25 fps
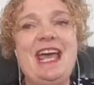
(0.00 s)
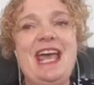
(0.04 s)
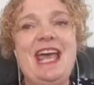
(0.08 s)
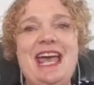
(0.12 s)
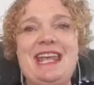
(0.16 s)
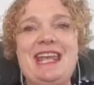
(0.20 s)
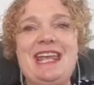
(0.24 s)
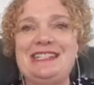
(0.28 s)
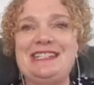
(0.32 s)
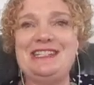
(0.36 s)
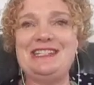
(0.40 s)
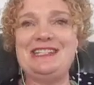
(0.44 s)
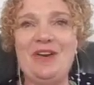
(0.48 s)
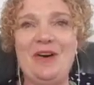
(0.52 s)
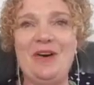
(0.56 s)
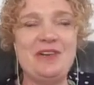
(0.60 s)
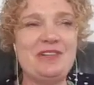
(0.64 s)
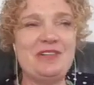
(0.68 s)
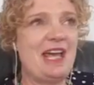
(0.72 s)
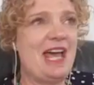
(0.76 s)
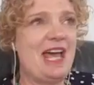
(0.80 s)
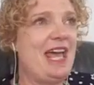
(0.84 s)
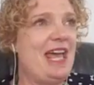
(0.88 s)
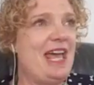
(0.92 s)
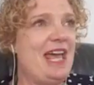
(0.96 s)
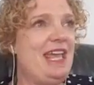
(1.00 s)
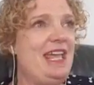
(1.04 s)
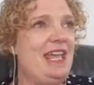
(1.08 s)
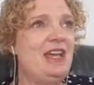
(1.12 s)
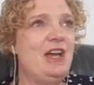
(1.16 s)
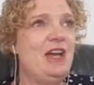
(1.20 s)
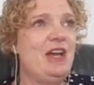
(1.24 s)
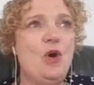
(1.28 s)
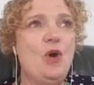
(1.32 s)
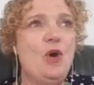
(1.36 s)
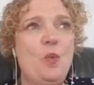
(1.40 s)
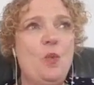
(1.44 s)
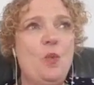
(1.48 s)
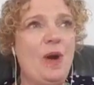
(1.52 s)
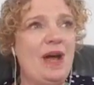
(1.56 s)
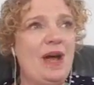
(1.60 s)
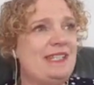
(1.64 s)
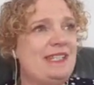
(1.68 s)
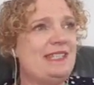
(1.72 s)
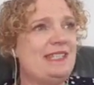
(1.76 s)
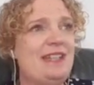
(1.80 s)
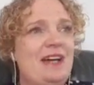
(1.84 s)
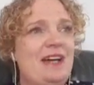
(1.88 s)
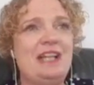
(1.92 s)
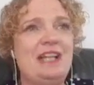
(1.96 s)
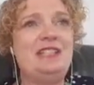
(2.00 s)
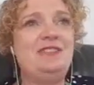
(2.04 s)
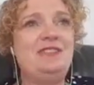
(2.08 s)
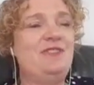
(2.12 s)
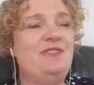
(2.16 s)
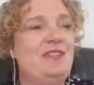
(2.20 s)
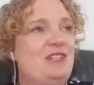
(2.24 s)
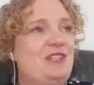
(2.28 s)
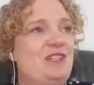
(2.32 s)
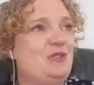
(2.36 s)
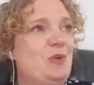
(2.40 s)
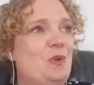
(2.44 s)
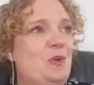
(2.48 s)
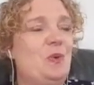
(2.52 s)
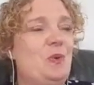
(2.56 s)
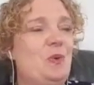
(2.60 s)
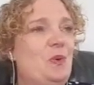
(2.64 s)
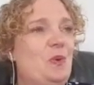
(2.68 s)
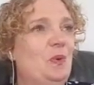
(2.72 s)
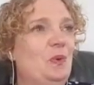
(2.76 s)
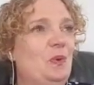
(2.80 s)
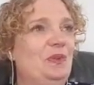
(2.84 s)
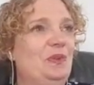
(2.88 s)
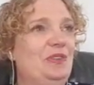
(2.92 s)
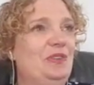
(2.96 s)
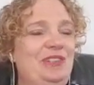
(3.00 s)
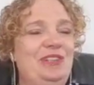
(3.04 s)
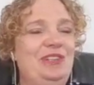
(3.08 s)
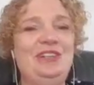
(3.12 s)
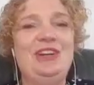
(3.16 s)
And it's not a one-size-fits-all,